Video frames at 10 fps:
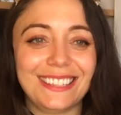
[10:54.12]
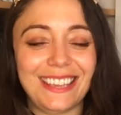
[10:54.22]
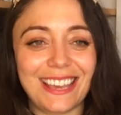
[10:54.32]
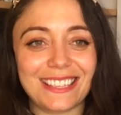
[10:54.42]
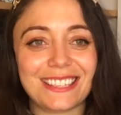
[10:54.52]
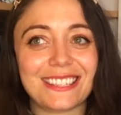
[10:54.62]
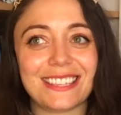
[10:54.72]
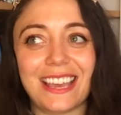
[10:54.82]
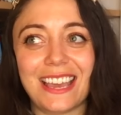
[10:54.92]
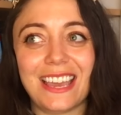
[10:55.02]

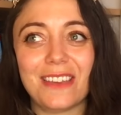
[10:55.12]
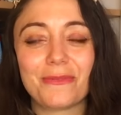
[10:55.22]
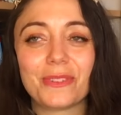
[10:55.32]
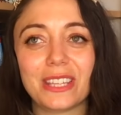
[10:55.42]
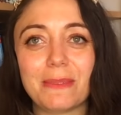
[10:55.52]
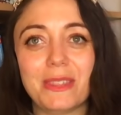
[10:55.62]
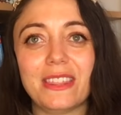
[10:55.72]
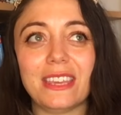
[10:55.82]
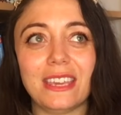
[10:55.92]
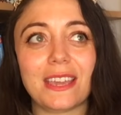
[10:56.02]
Yes, I have really
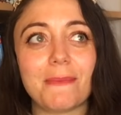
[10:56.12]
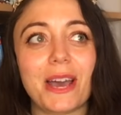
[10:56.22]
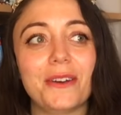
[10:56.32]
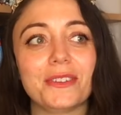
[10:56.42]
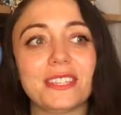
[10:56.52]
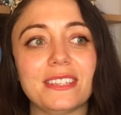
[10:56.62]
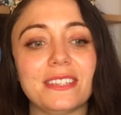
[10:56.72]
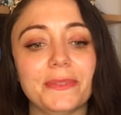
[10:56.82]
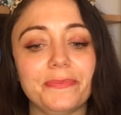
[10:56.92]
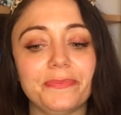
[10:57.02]
been thinking about